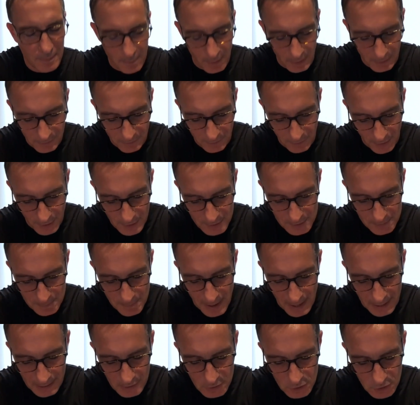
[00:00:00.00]
my first
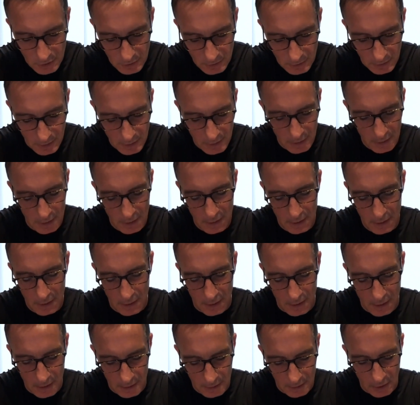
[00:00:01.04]
manager,
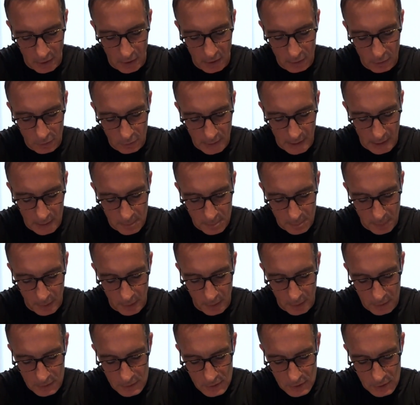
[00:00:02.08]
a guy called Alan
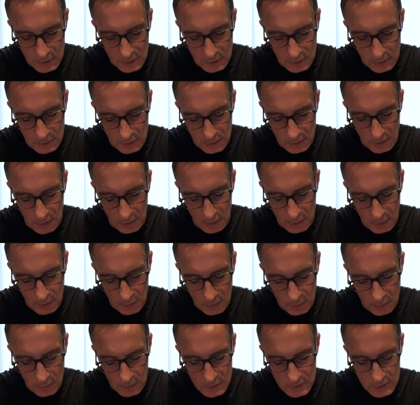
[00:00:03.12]
Barnes, who you know, who
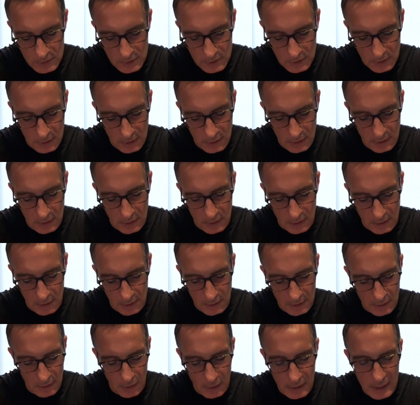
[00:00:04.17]
was
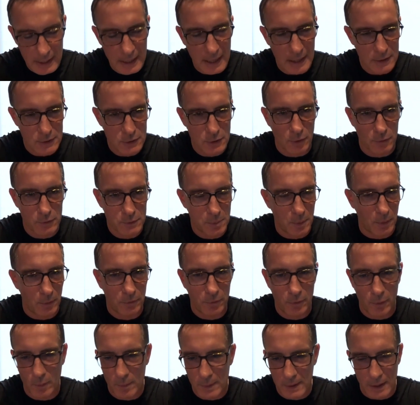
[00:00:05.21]
he, he had a soft spot
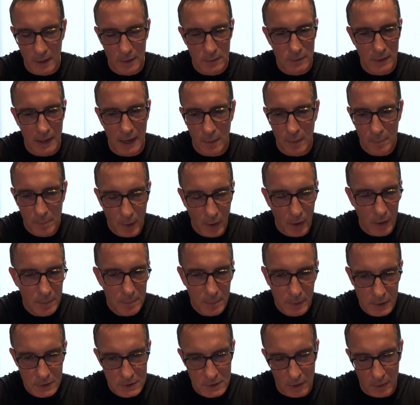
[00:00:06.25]
for me, no doubt, partly
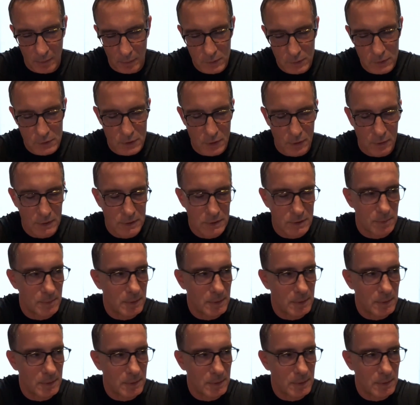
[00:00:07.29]
because I was doing some